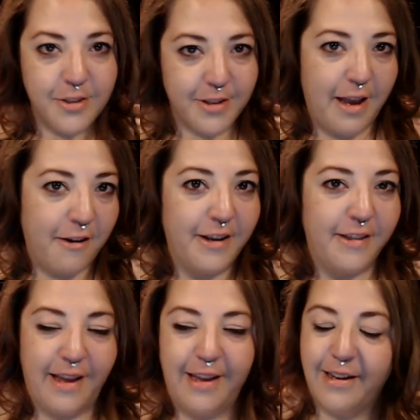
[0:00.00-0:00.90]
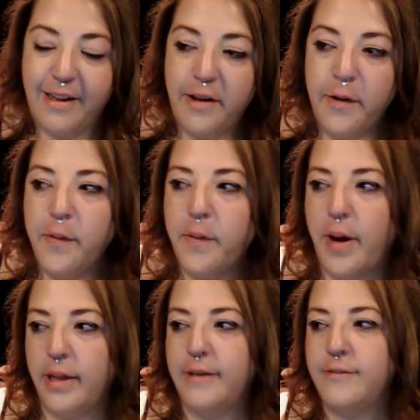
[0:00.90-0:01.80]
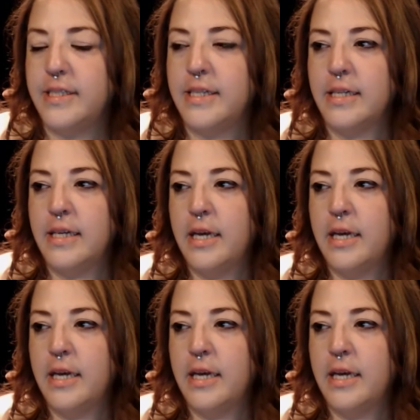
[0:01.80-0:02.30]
to the area that I lived in,